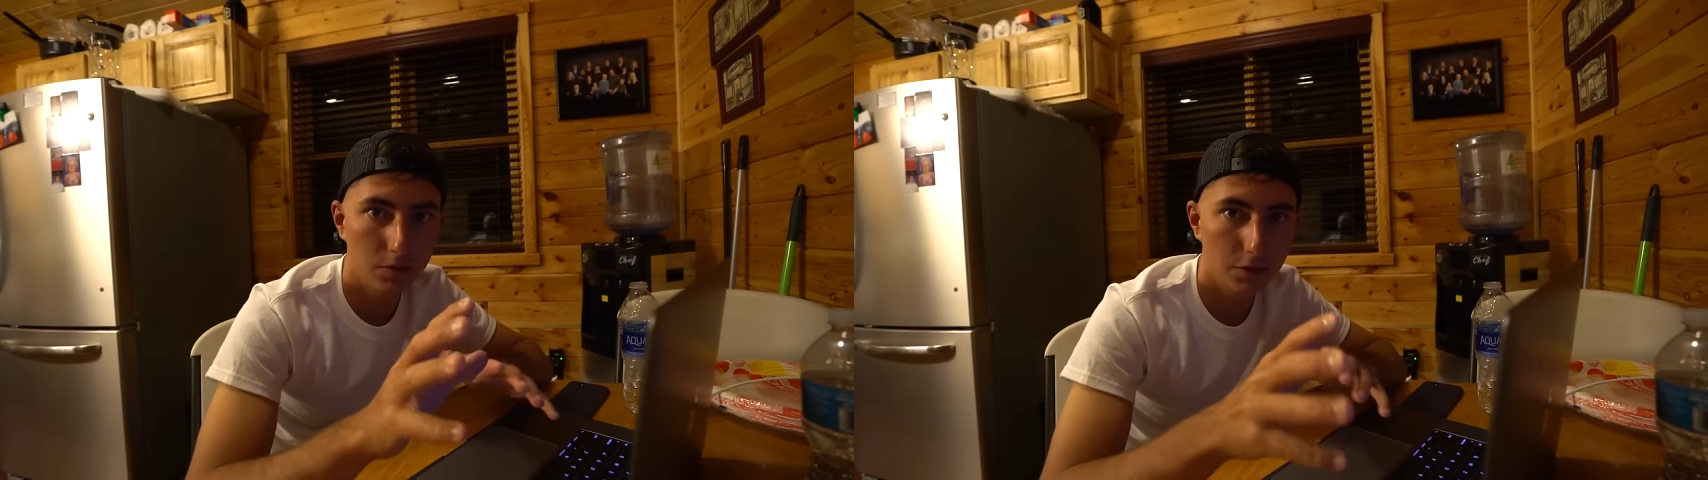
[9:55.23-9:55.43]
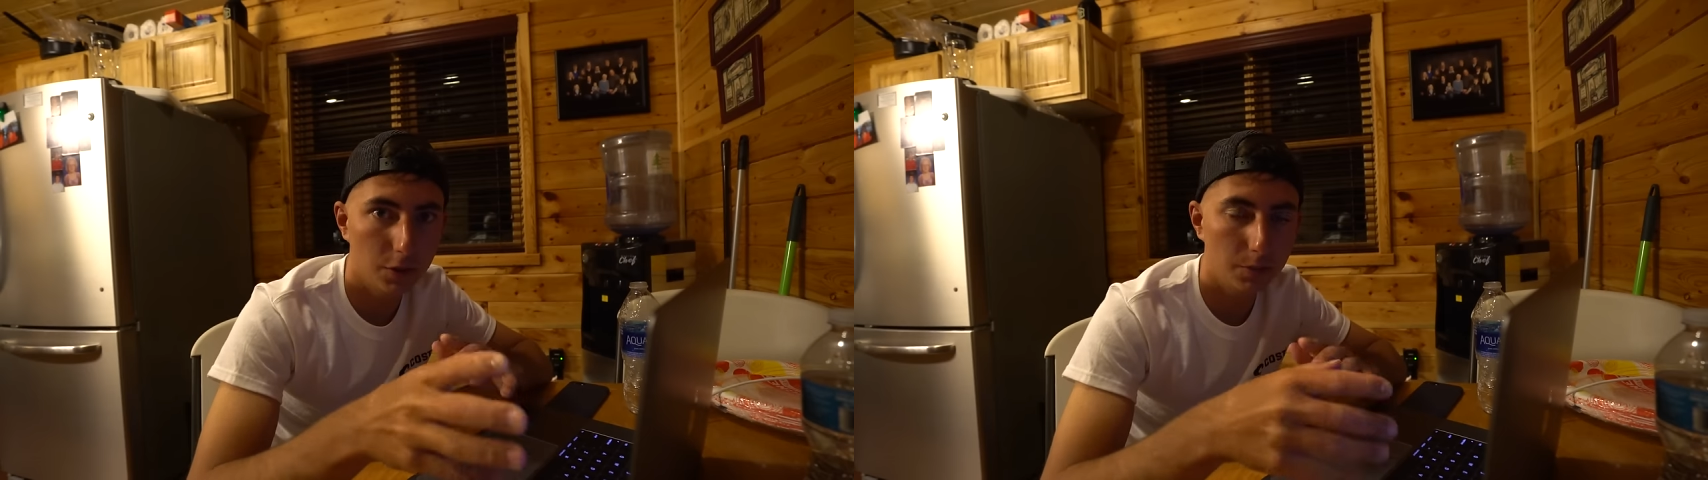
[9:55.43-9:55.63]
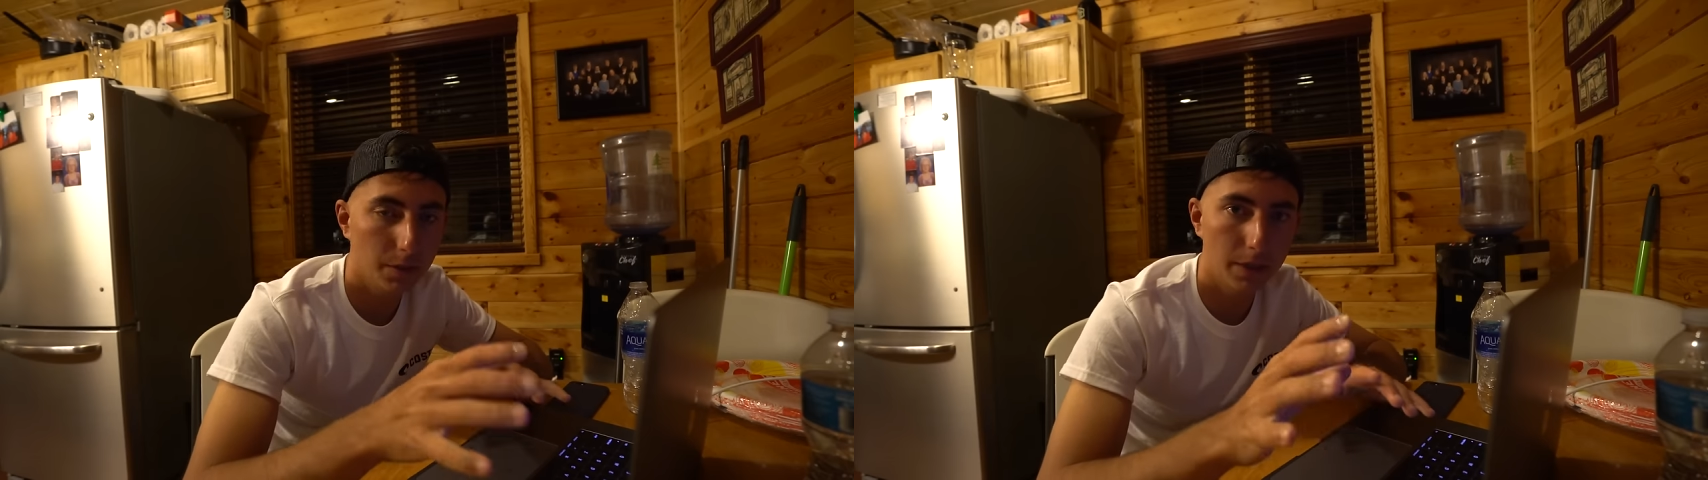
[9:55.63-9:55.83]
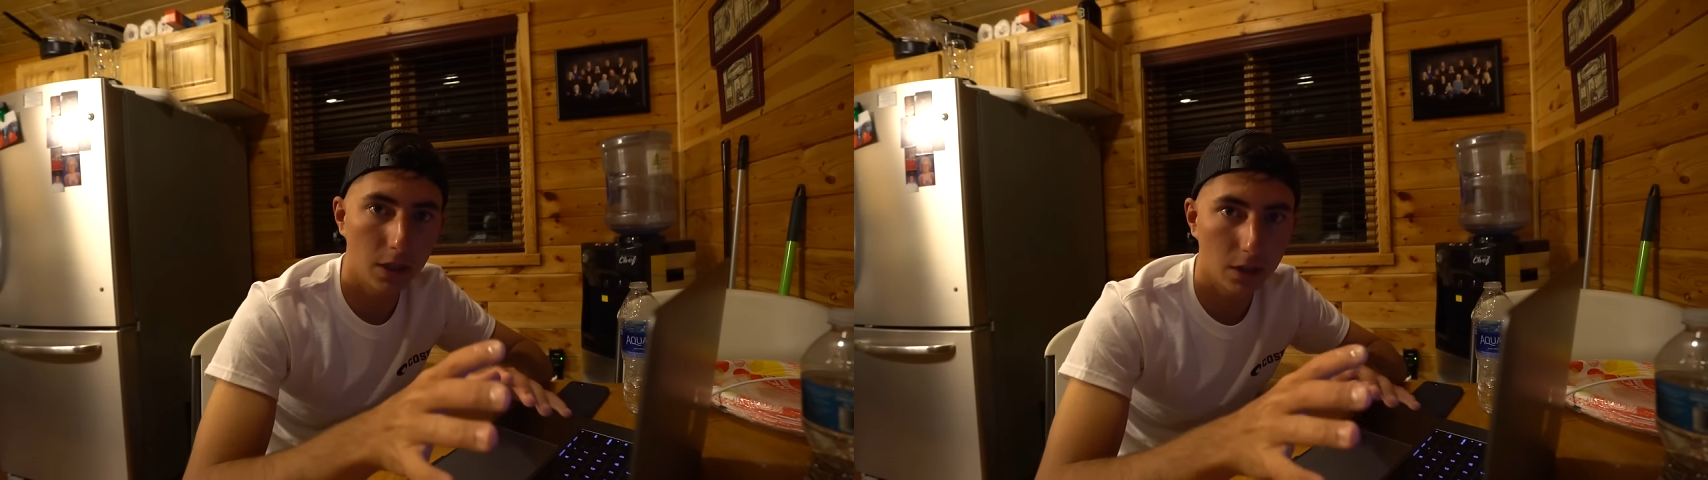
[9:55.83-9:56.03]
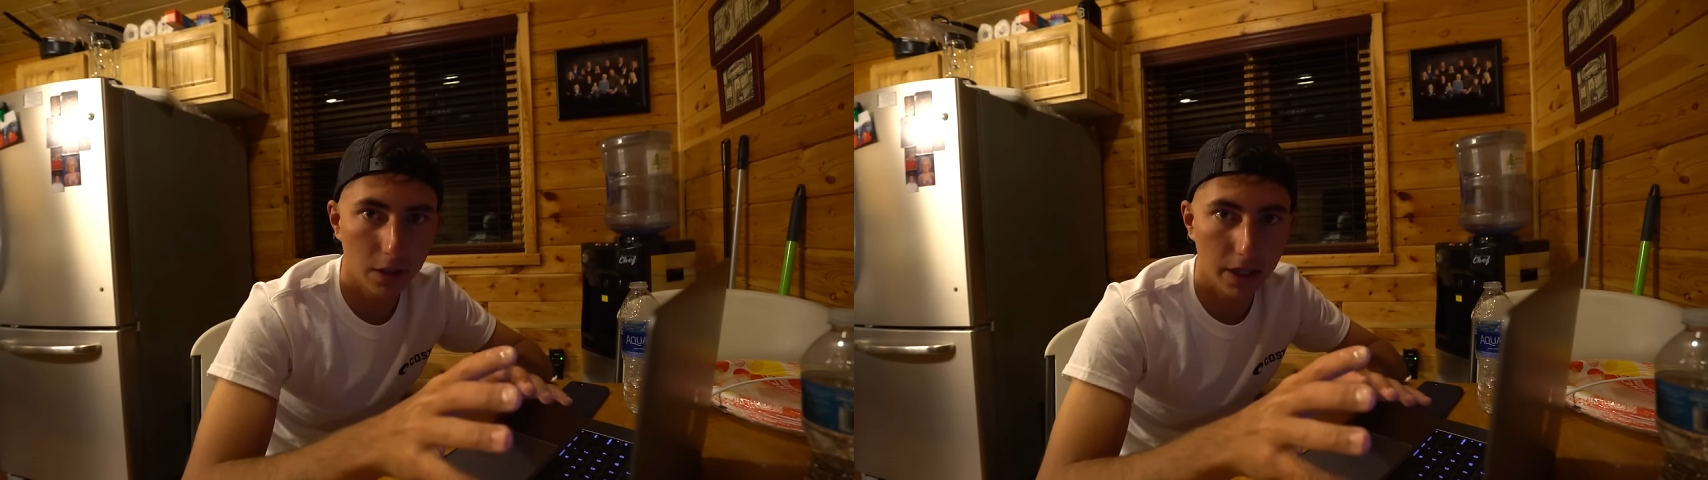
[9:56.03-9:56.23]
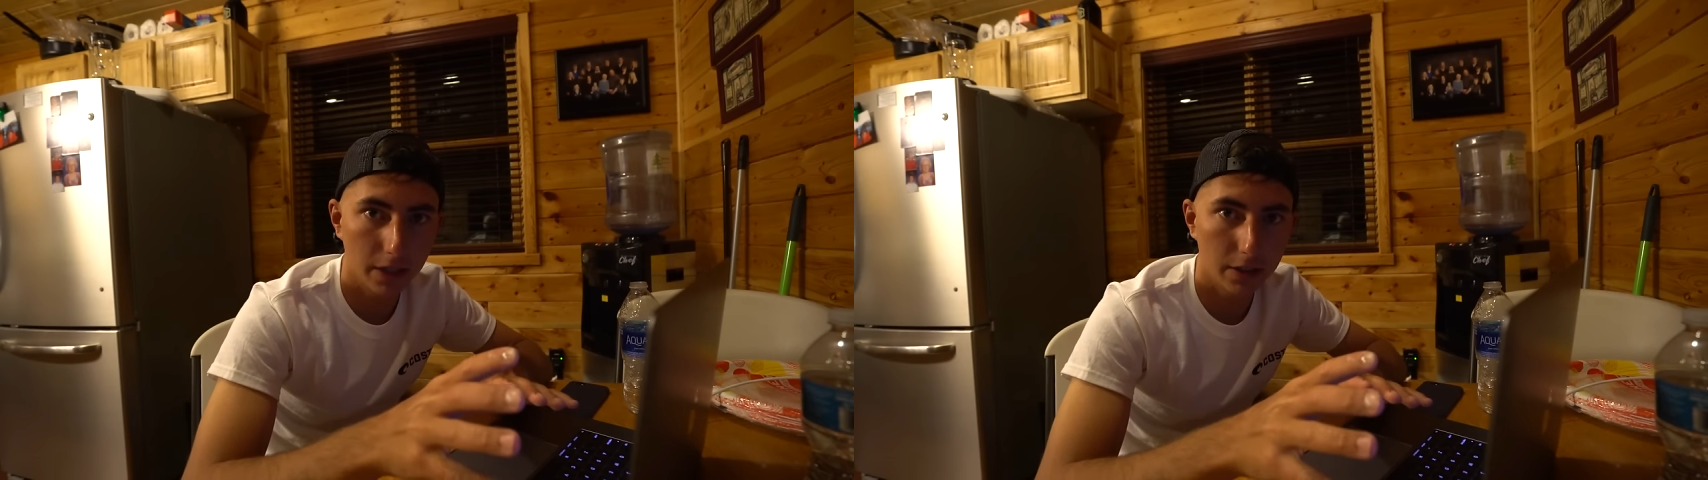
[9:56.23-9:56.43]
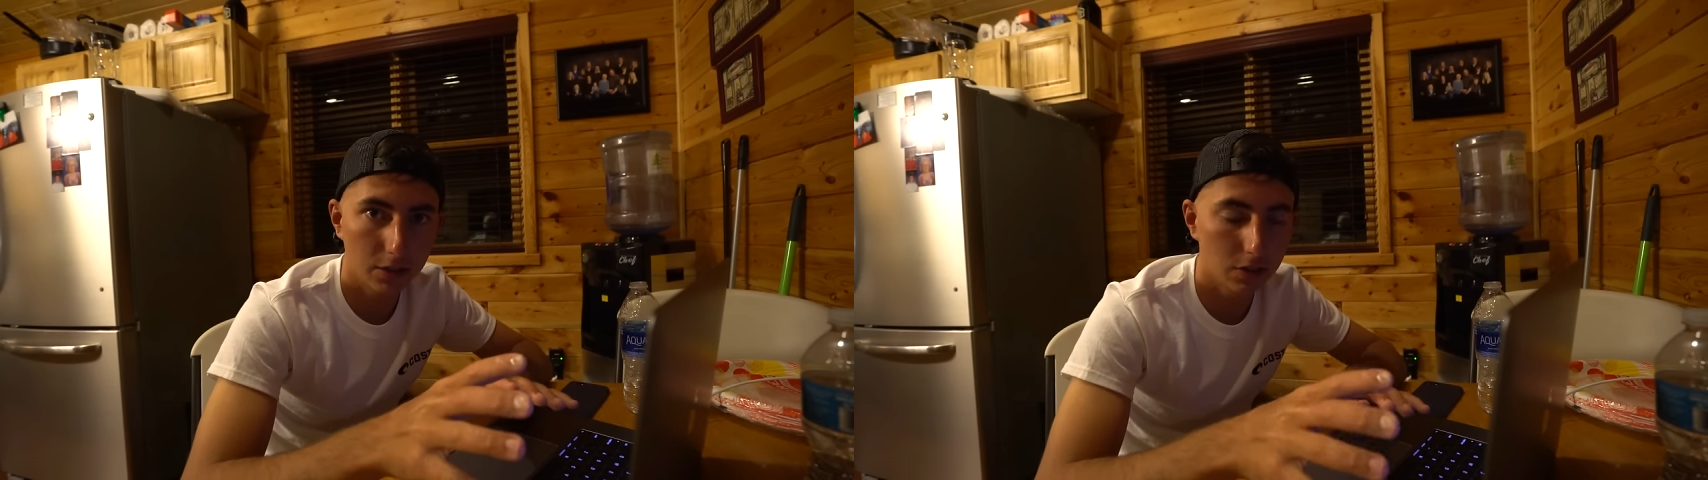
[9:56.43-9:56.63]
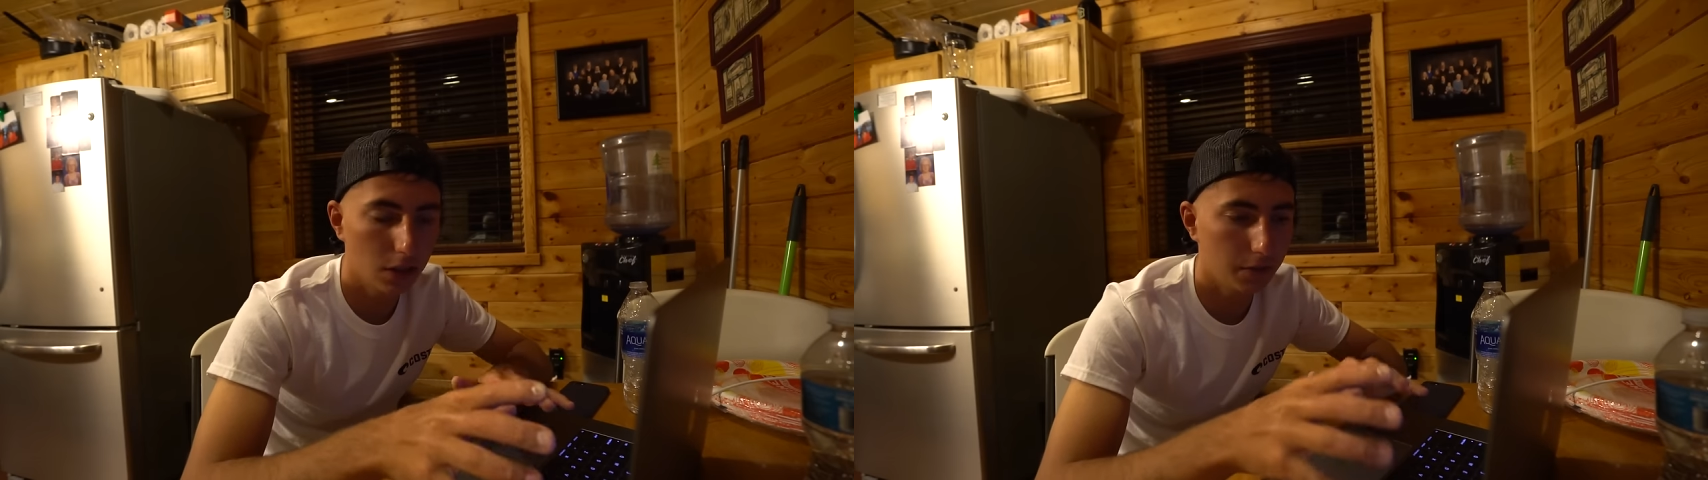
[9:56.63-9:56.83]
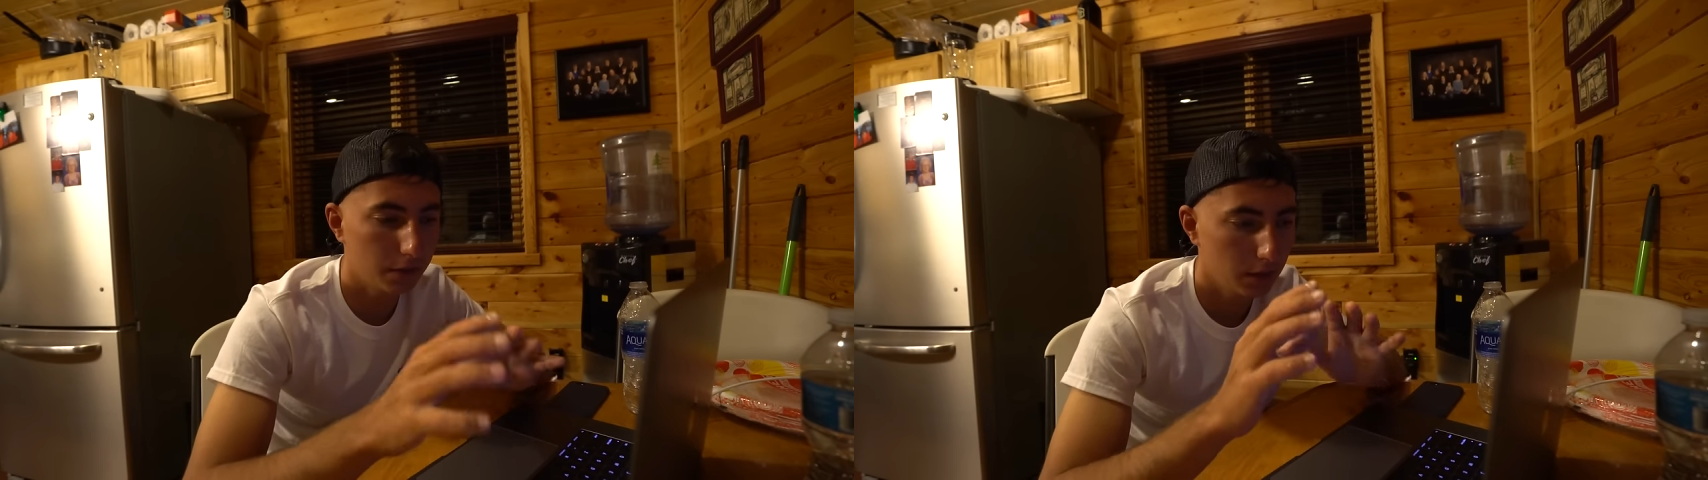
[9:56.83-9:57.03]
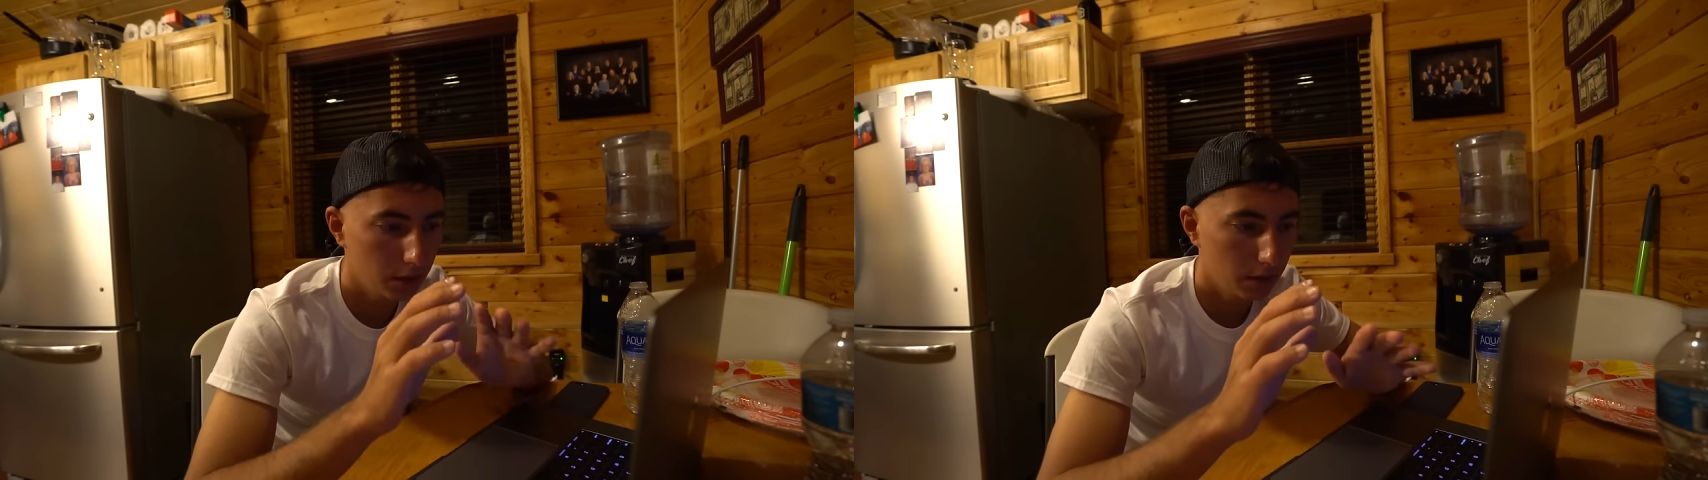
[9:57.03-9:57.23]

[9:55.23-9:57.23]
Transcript: film some of the uncut angling stuff.